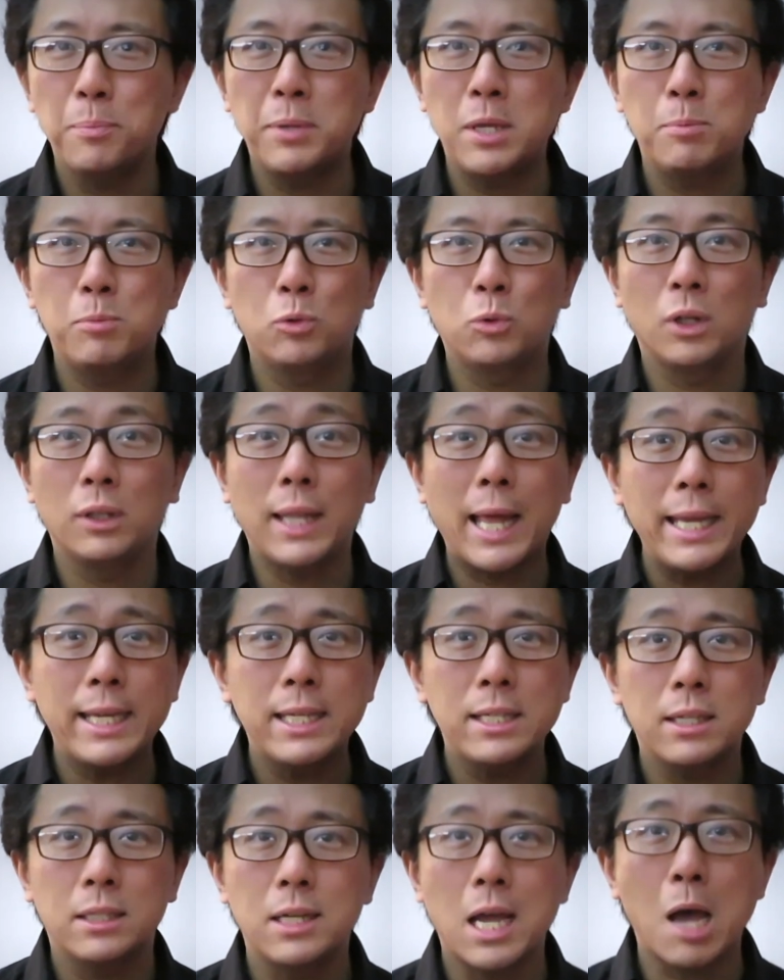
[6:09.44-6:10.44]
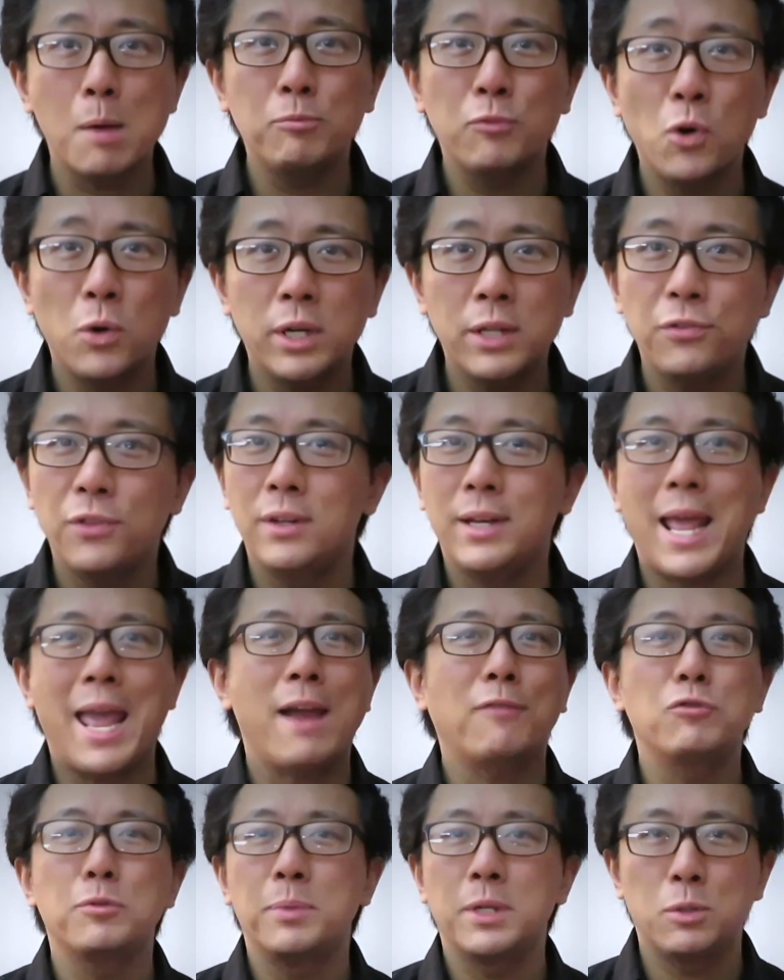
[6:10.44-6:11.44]
people will like it and upvote it, then
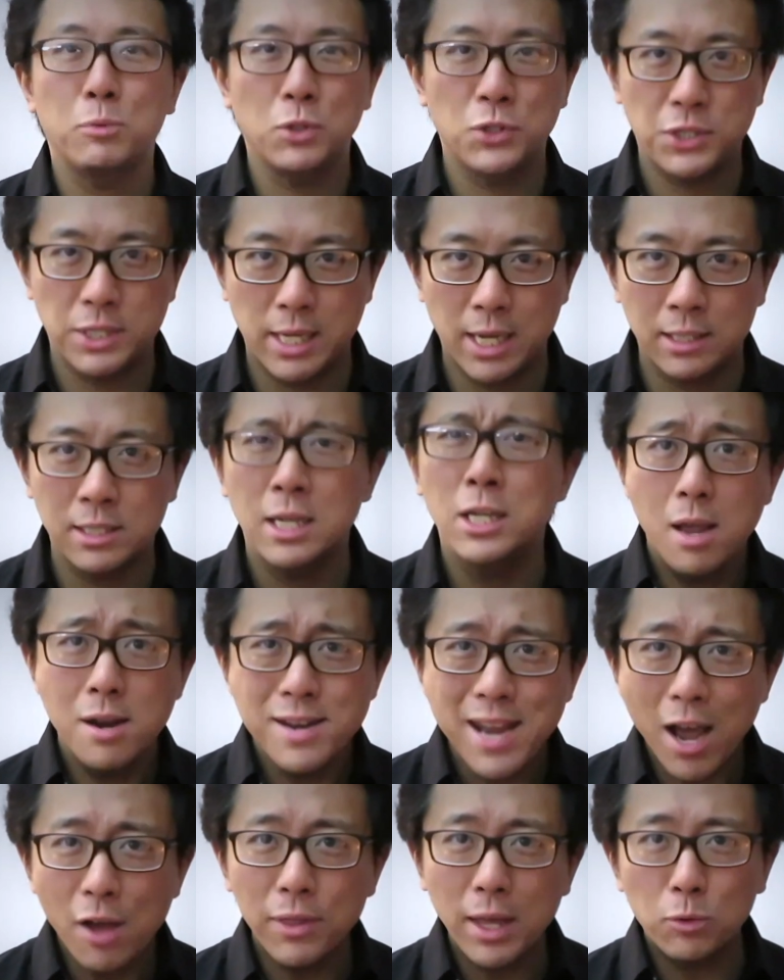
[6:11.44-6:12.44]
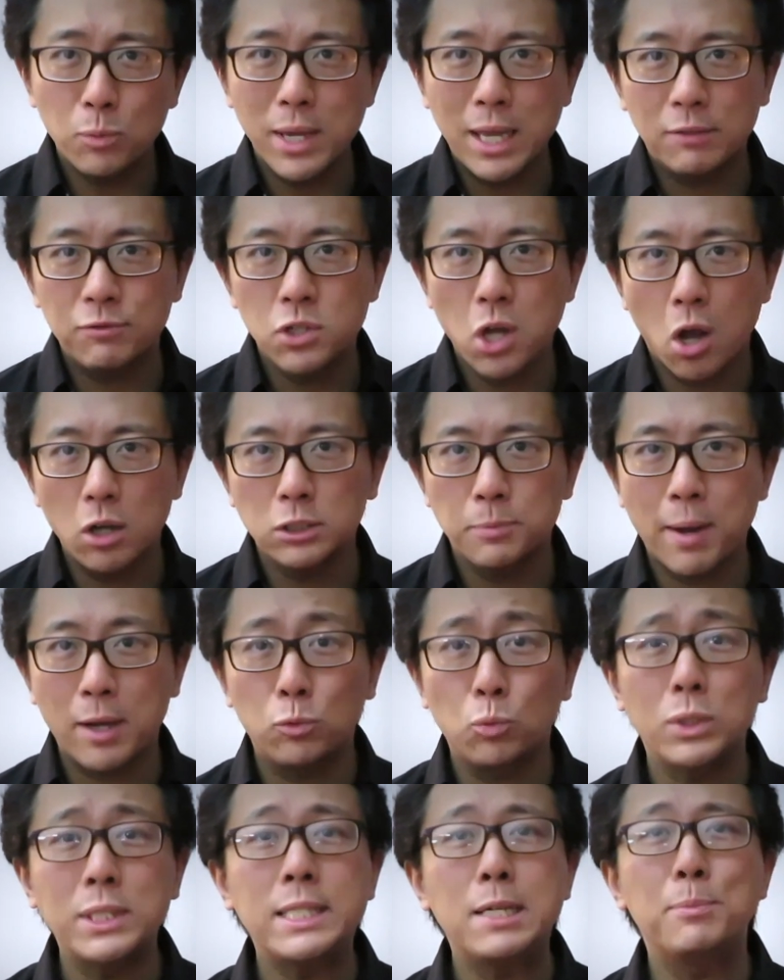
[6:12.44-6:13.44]
everybody will see it. Now that we have talked about
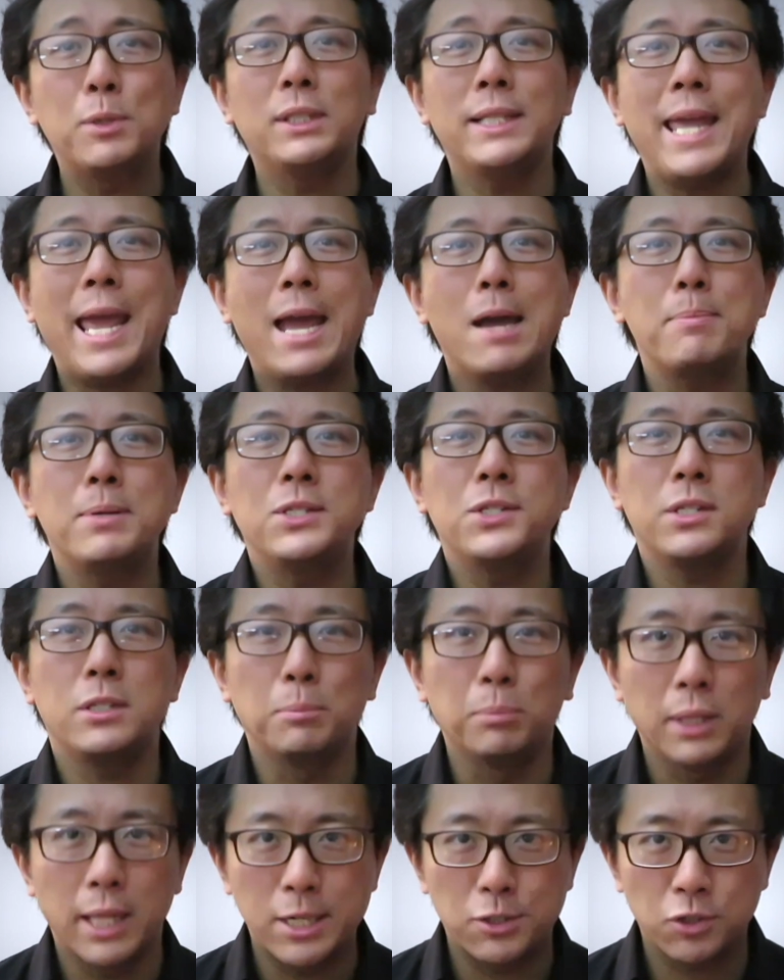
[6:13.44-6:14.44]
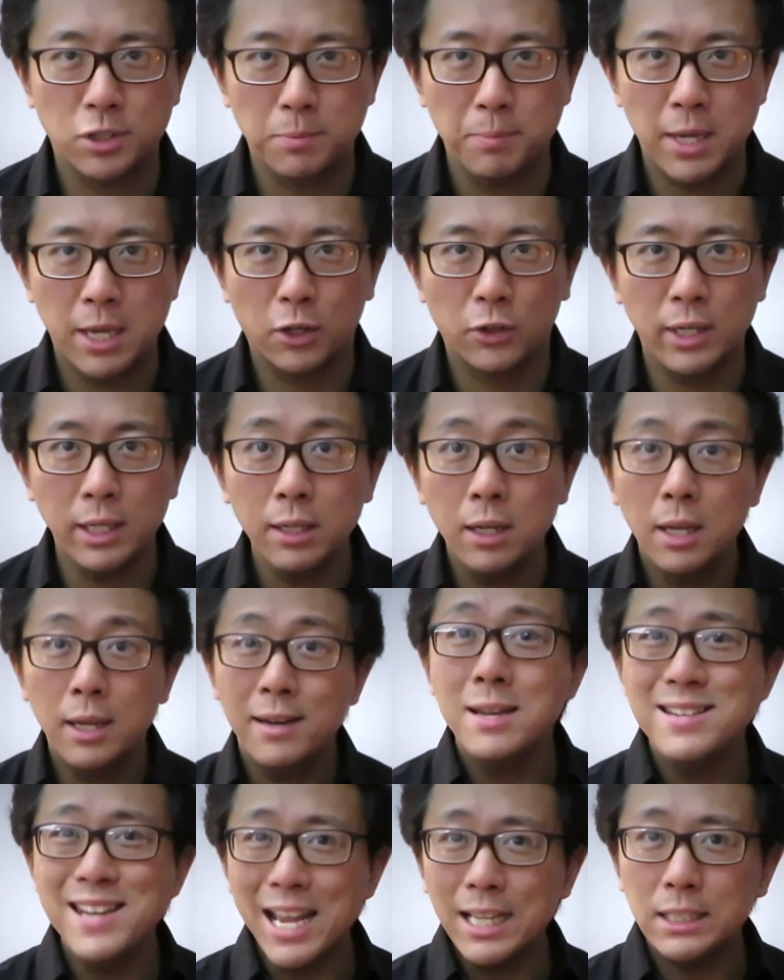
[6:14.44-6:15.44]
what typically happens in a plagiarism hearing,
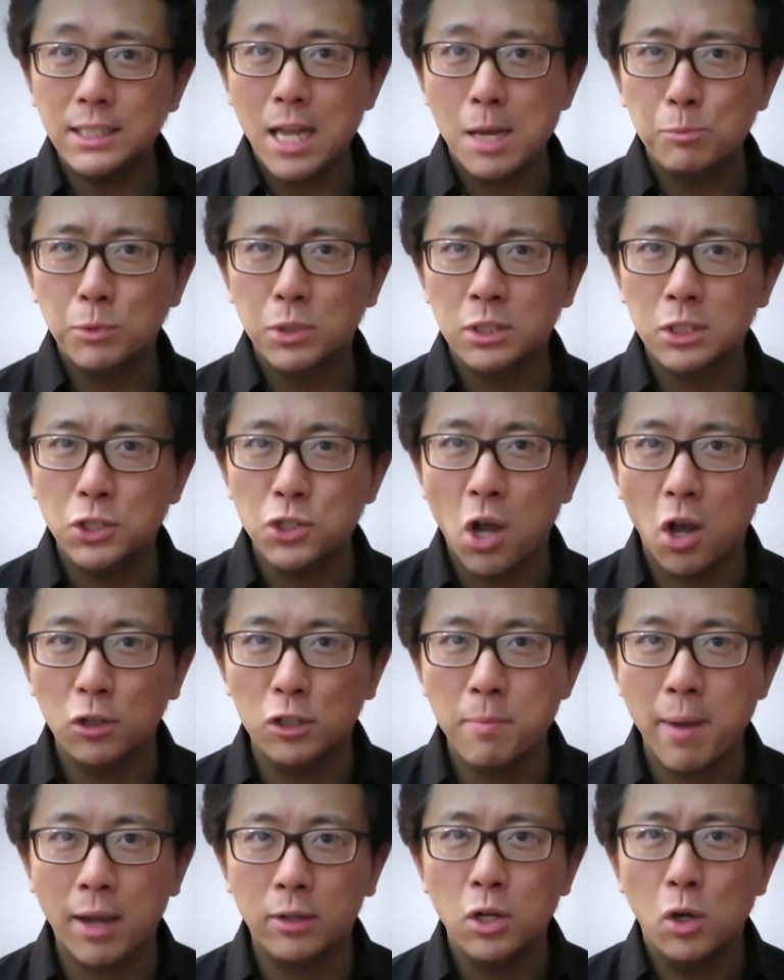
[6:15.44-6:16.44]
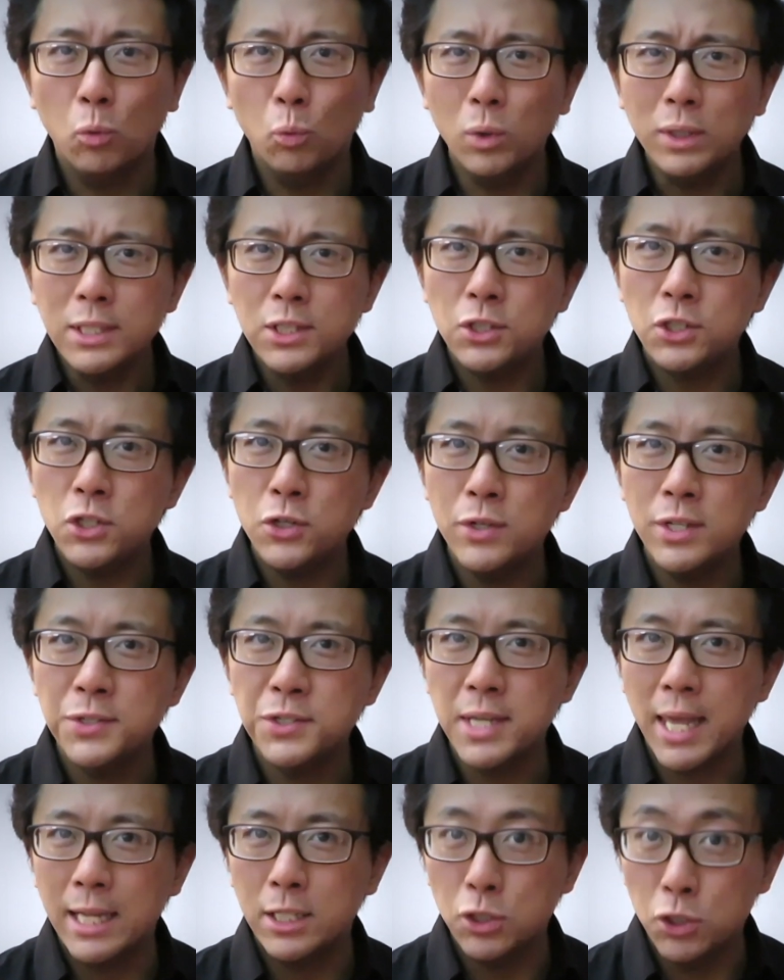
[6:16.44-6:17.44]
next time we're going to talk about what students
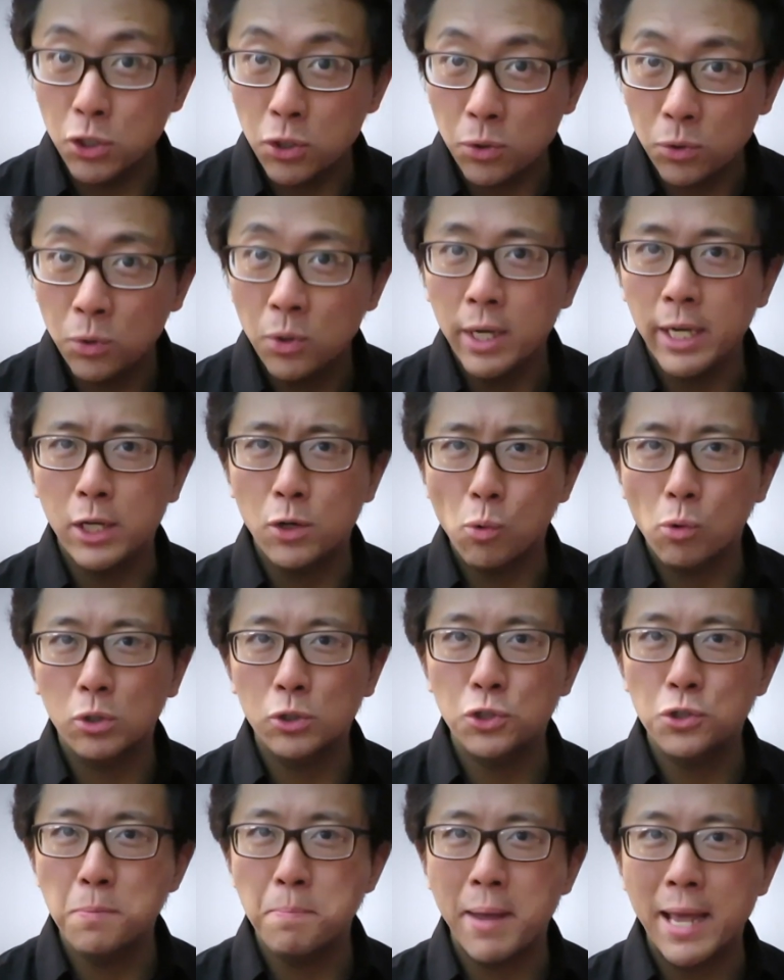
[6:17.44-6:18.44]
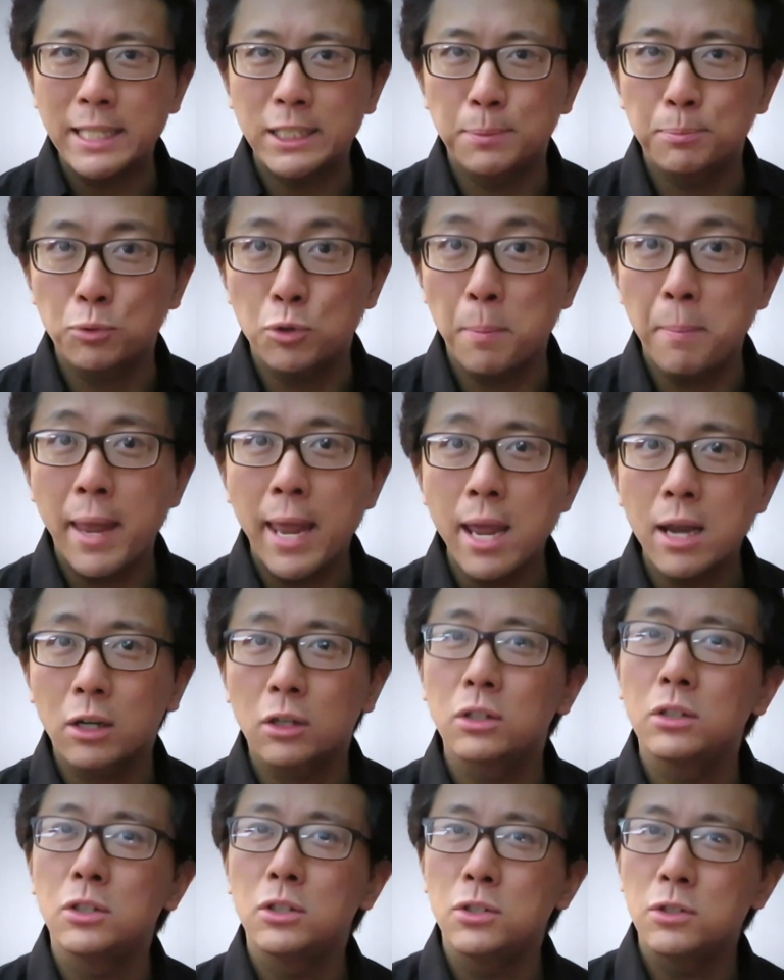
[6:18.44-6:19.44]
can do in order to best
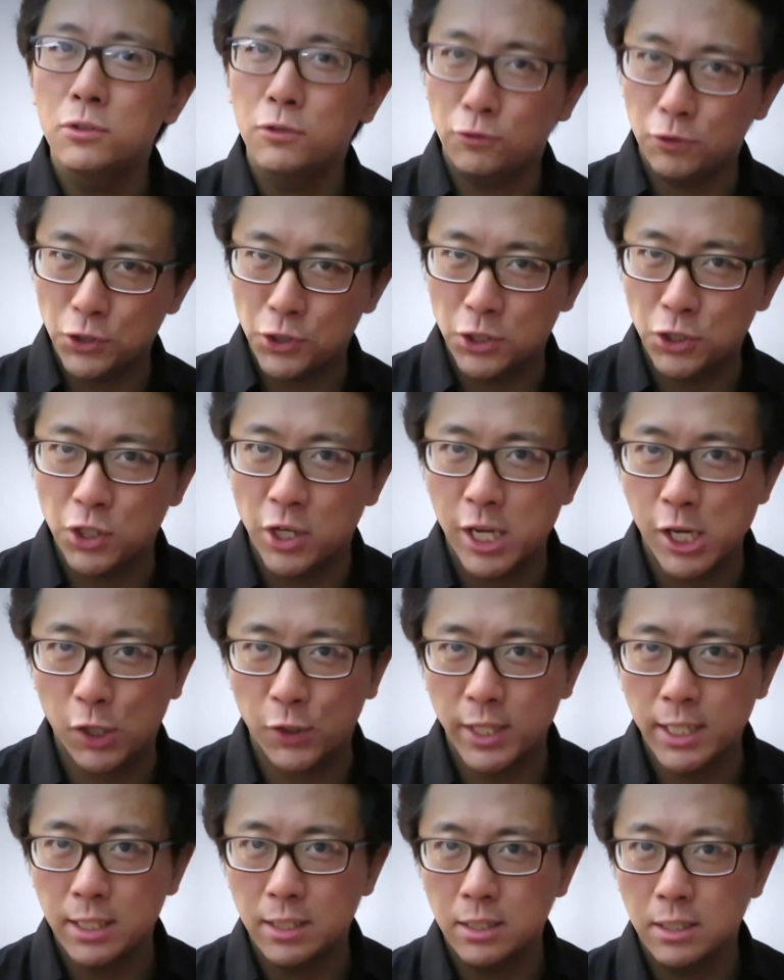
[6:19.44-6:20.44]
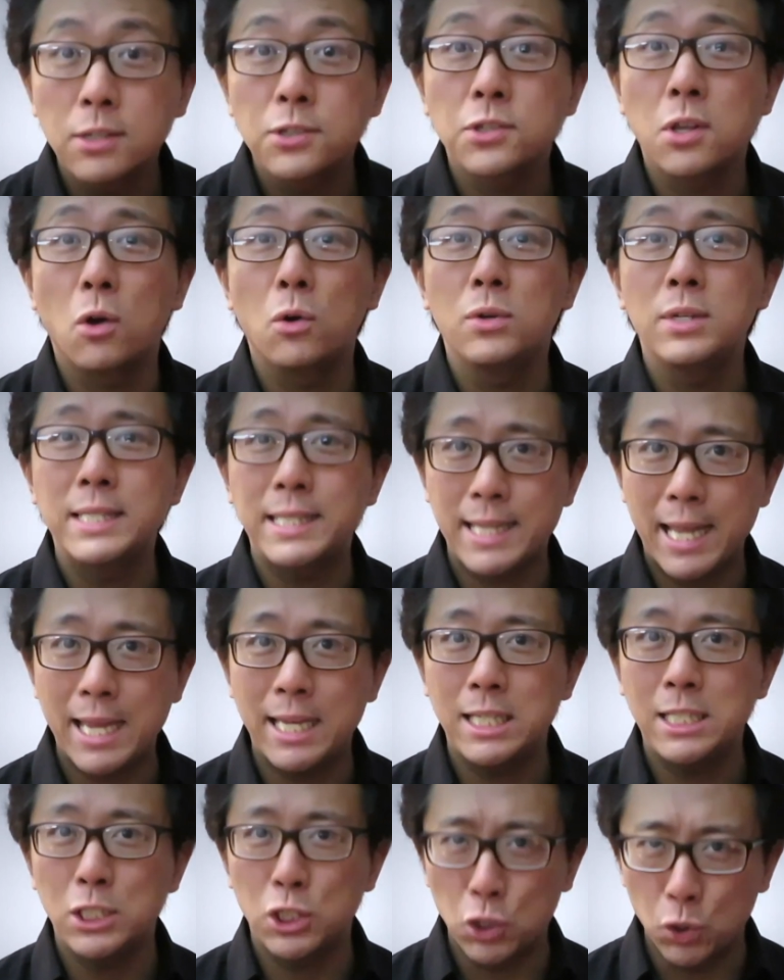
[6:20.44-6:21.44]
prepare for such a hearing. So,
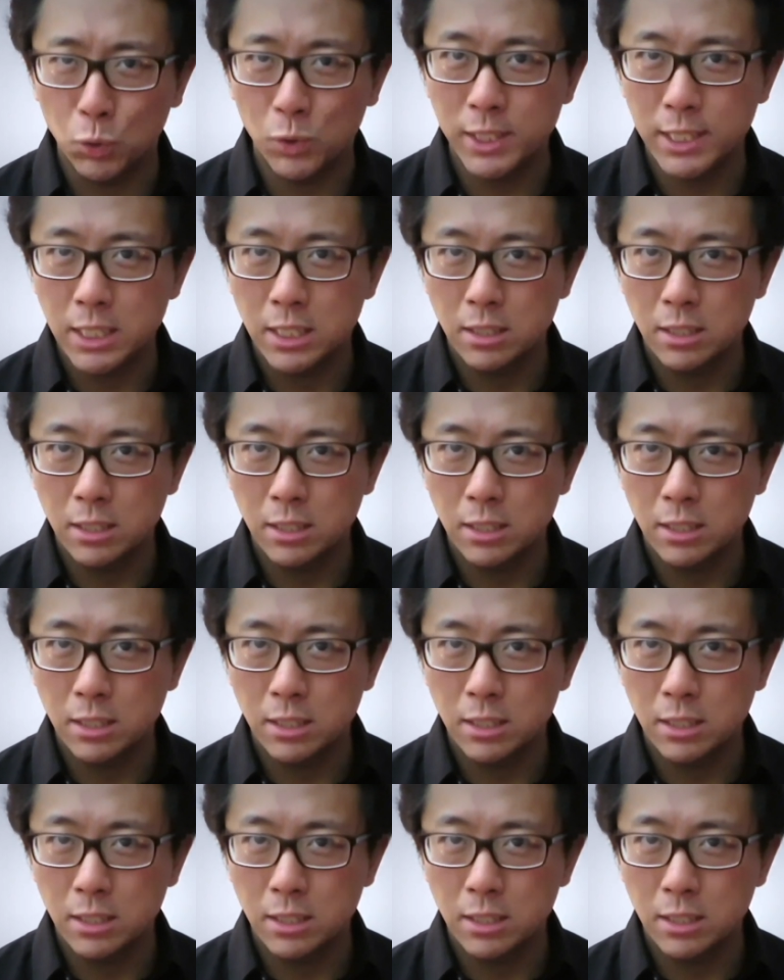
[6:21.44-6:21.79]
stay tuned.